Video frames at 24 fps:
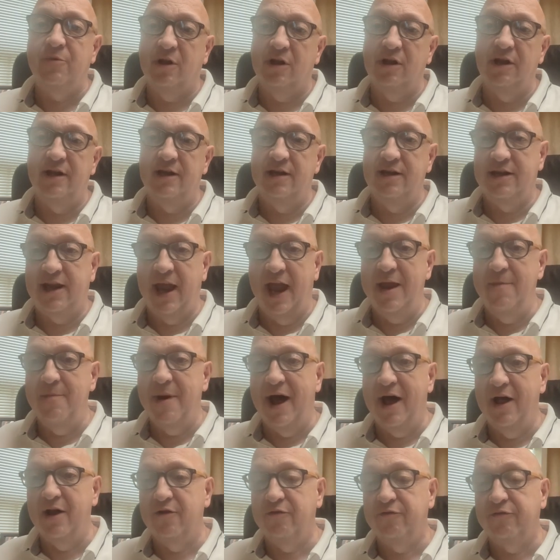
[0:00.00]
Clinton came
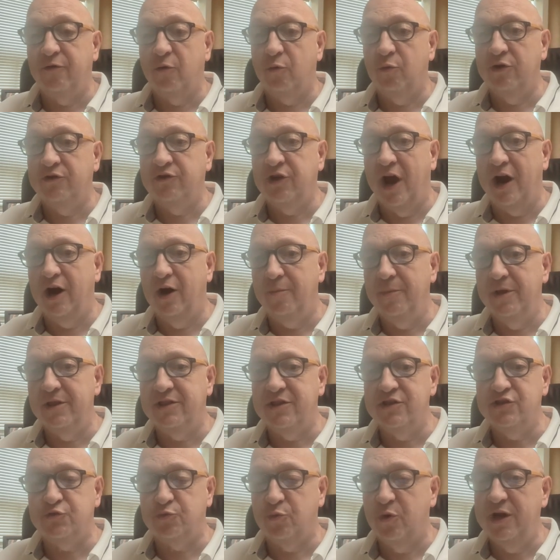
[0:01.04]
out of retirement
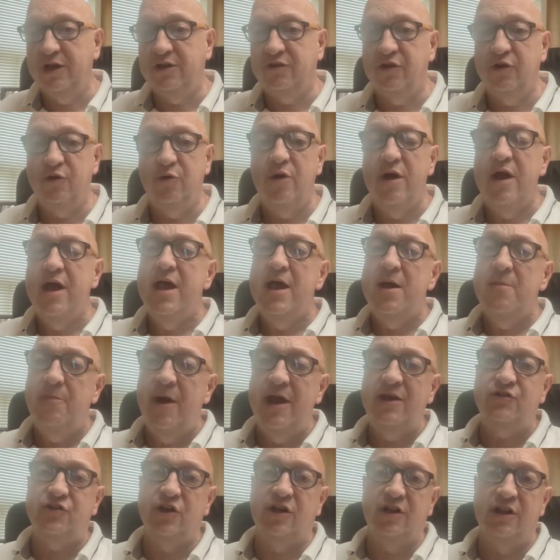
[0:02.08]
this week to
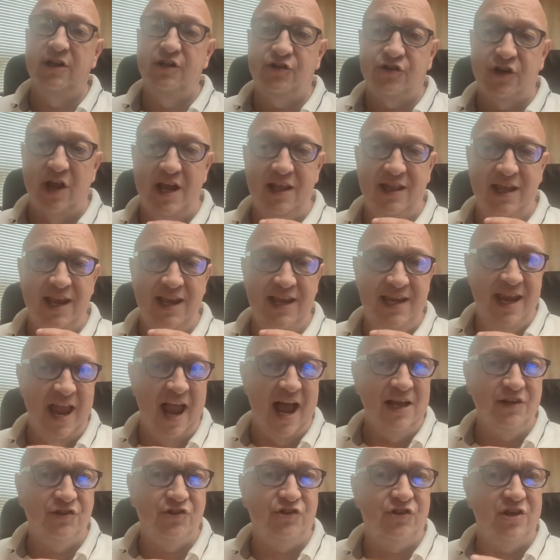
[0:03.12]
basically say that,
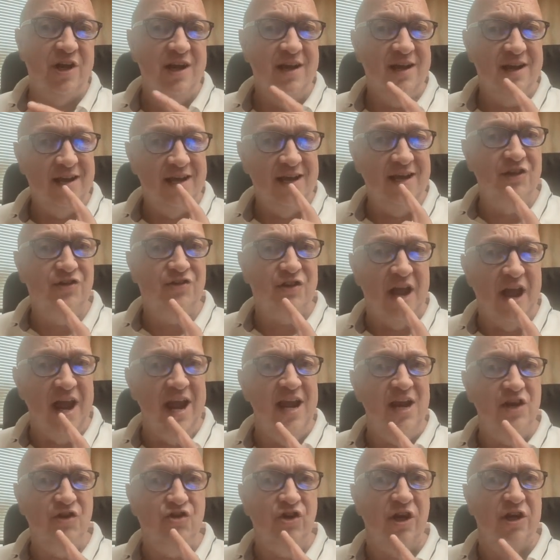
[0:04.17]
yes, his
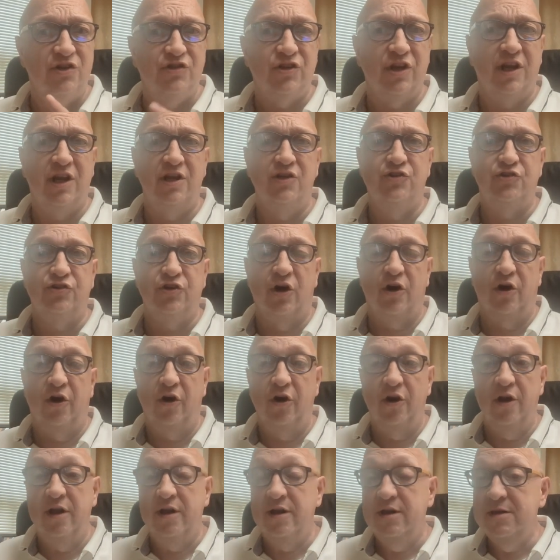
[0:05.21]
age is a
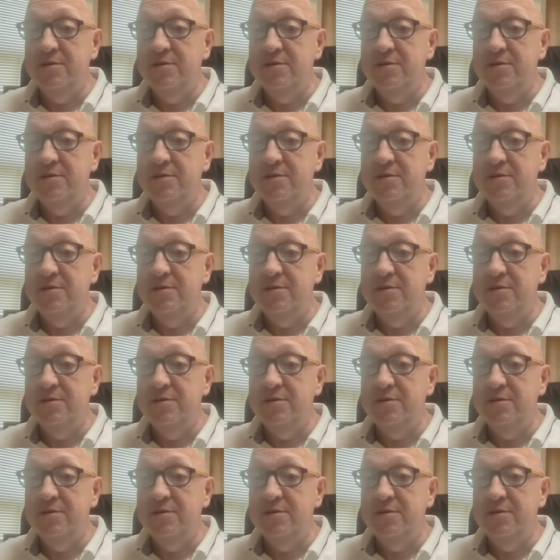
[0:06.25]
concern.